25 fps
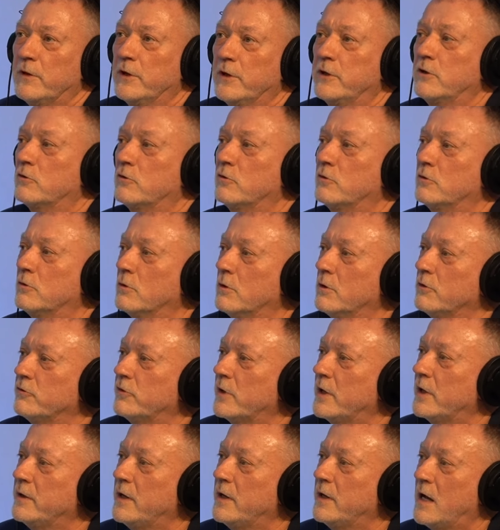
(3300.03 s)
liquor
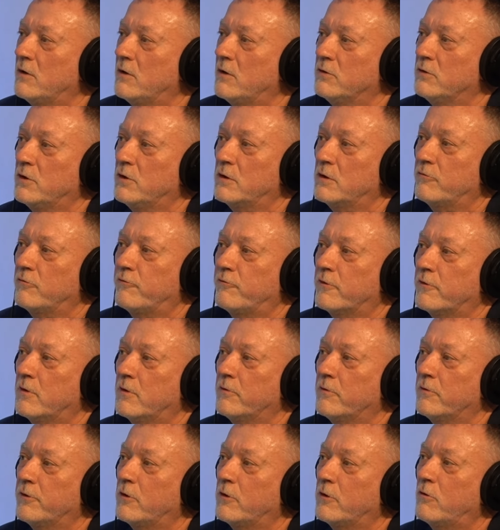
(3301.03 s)
stores i now look
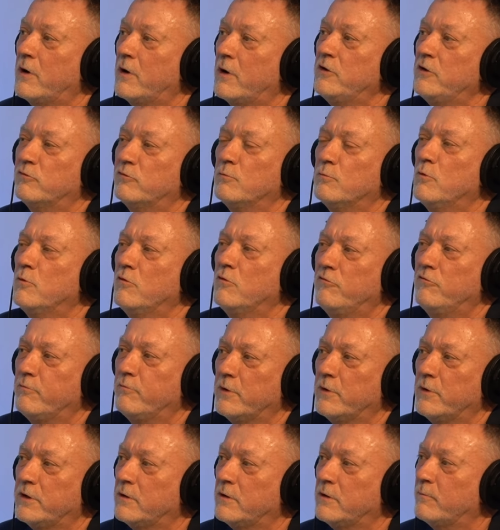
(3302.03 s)
for the grace
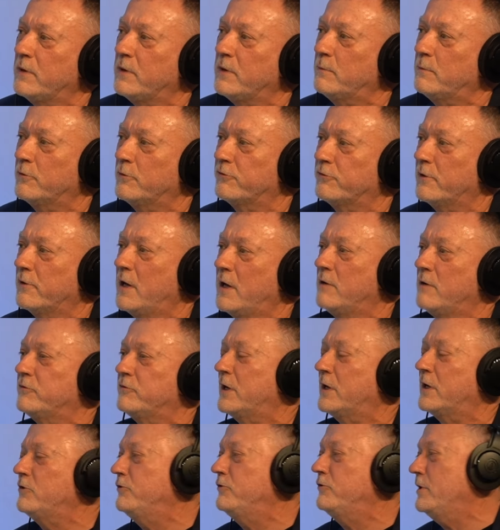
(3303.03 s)
movement in people's
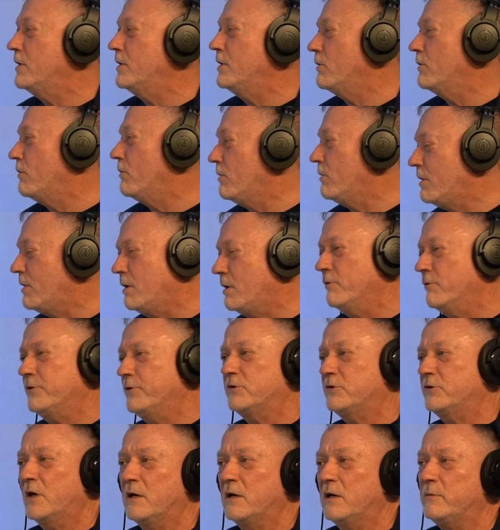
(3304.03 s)
lives and i see it all
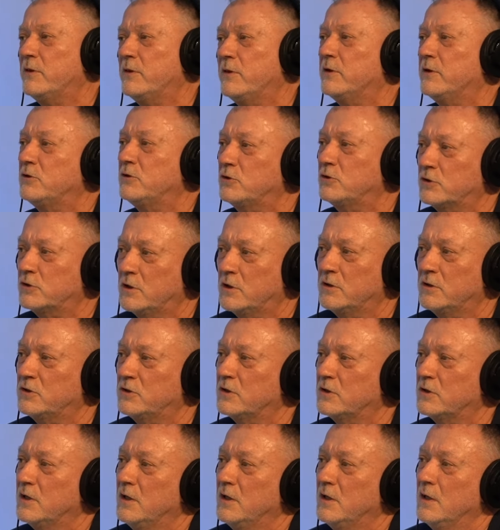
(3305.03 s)
the time in the
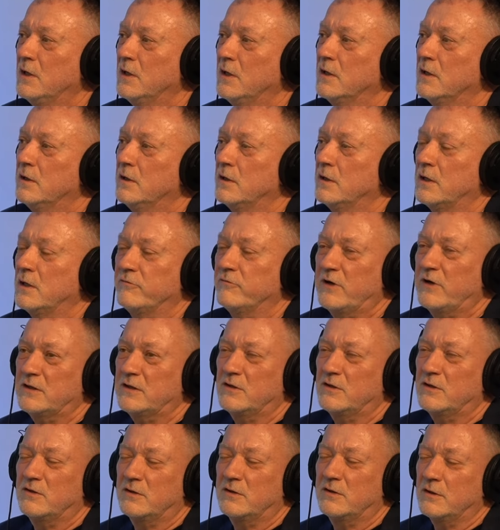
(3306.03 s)
church you know i've
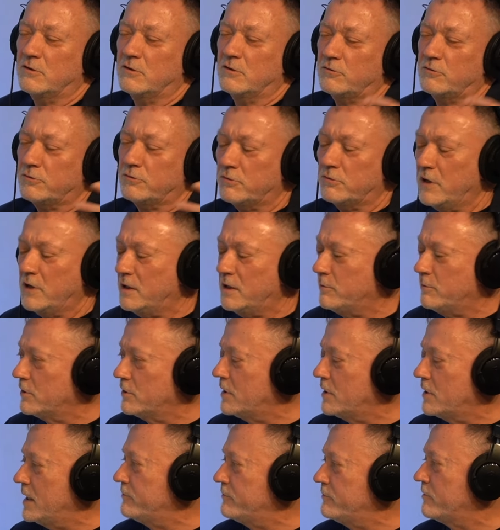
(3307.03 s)
got this
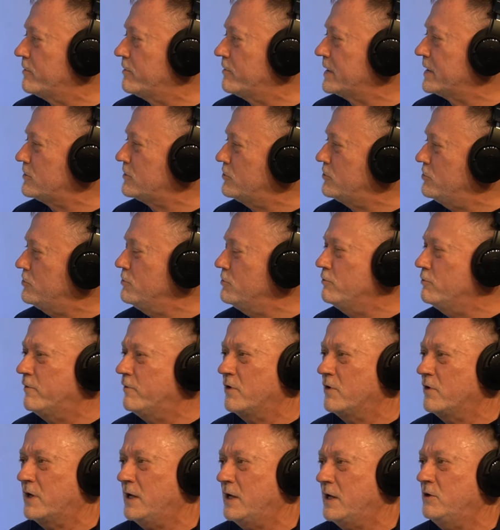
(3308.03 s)
incredible life of like two
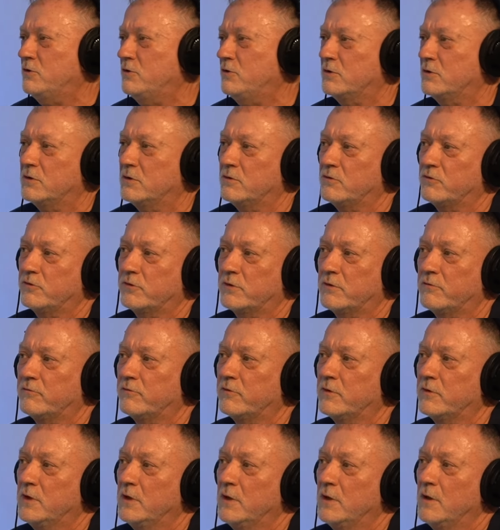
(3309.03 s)
vocations
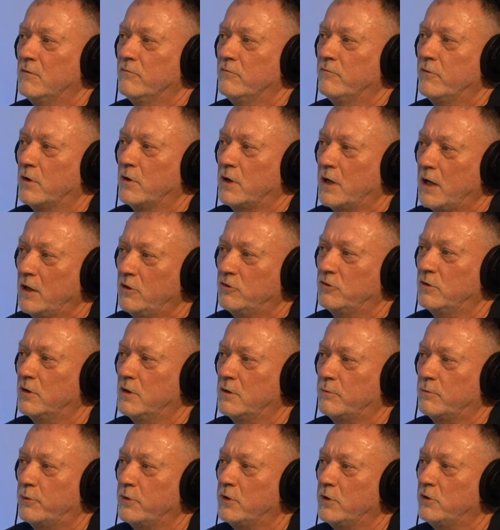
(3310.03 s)
of vocation
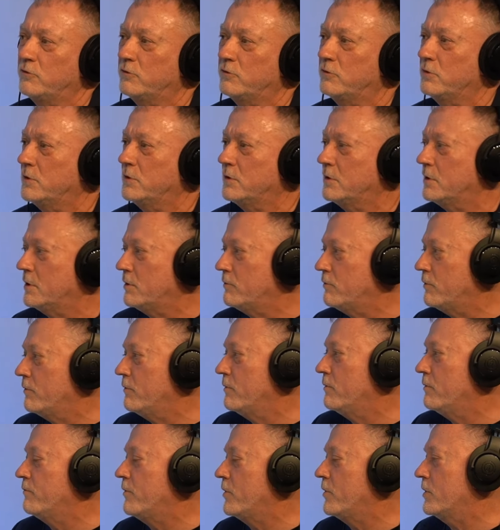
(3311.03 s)
to the priesthood and
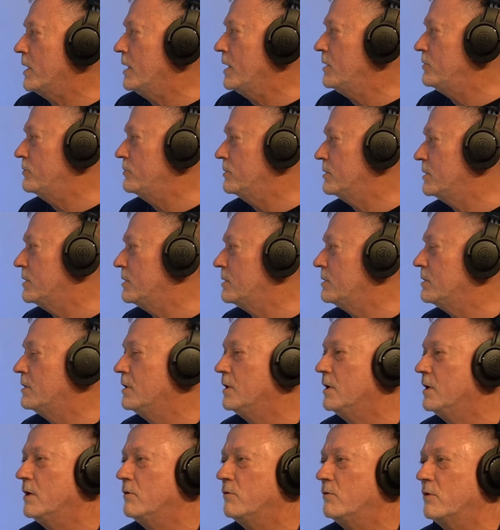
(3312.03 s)
vocation and
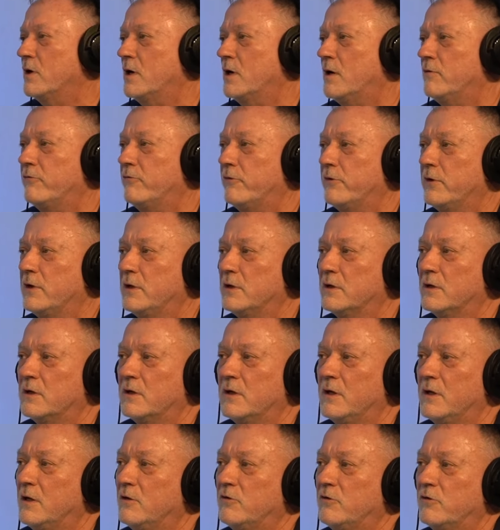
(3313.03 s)
recovery
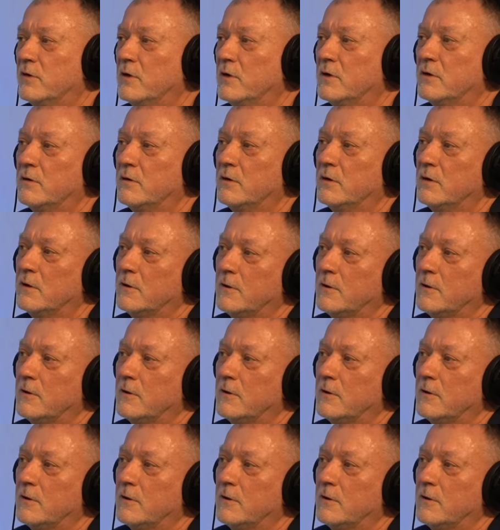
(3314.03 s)
and it's a, it's got